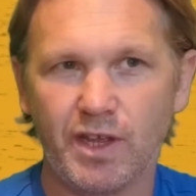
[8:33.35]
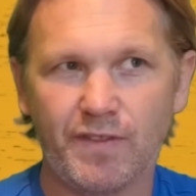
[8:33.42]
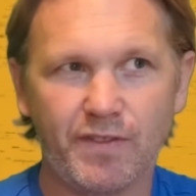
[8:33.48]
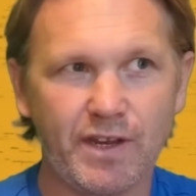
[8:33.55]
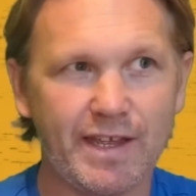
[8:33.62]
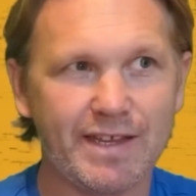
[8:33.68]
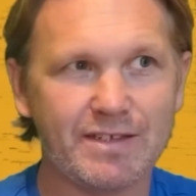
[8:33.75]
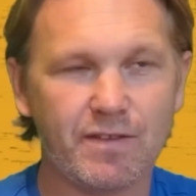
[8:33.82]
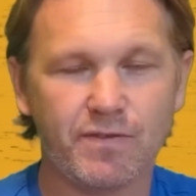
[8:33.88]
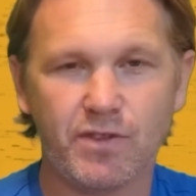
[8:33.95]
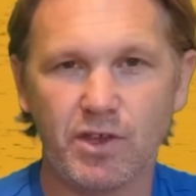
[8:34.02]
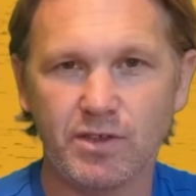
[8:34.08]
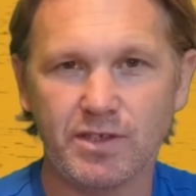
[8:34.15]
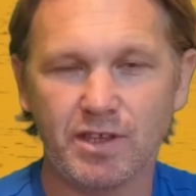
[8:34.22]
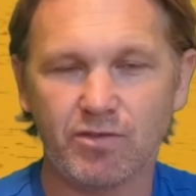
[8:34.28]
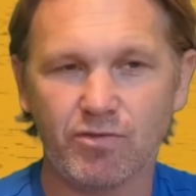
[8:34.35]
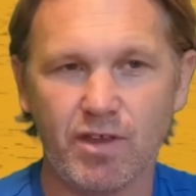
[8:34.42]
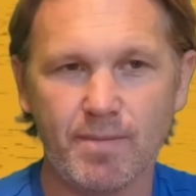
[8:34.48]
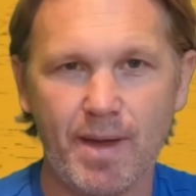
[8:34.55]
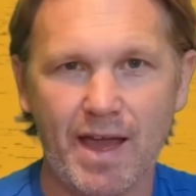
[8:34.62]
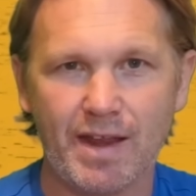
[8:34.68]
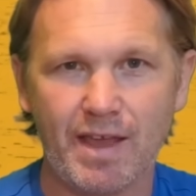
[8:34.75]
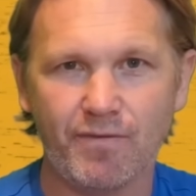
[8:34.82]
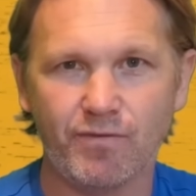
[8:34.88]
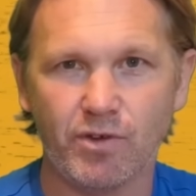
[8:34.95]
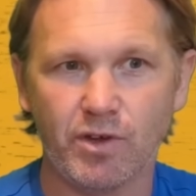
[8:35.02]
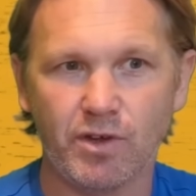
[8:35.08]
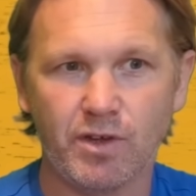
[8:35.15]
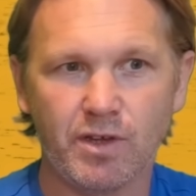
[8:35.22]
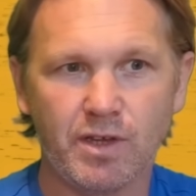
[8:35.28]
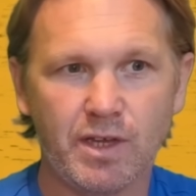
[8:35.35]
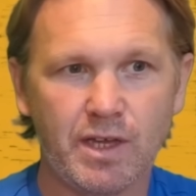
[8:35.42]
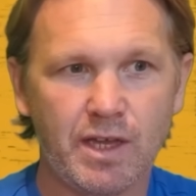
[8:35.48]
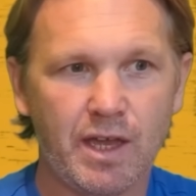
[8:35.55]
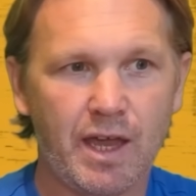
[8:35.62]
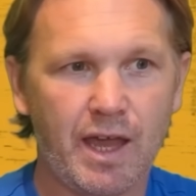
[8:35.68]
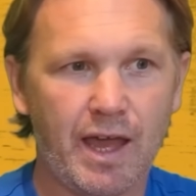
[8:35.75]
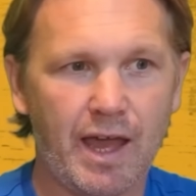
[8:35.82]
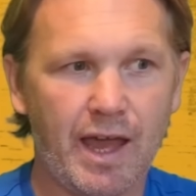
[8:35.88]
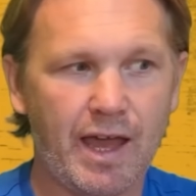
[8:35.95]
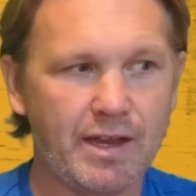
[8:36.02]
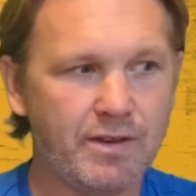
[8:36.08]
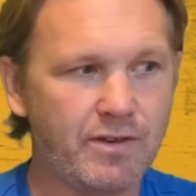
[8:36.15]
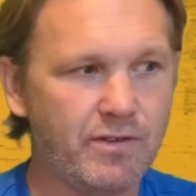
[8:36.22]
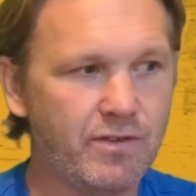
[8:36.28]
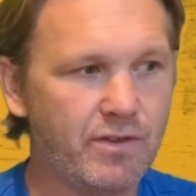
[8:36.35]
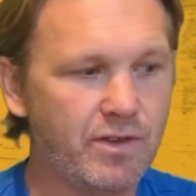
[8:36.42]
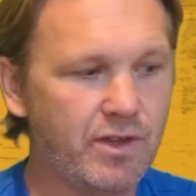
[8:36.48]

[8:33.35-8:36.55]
that it is a 33-man effort. And